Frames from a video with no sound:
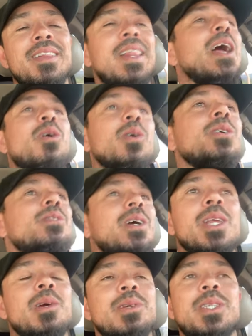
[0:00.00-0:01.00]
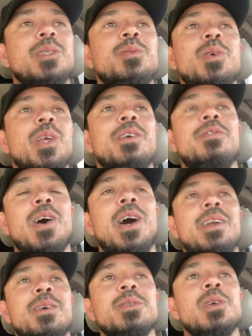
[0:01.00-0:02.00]
that horse trailer was just really
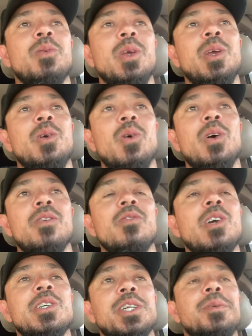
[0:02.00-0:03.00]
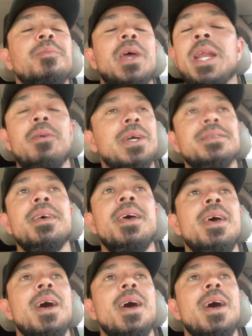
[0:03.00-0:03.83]
fun it was a really cool conversion anyways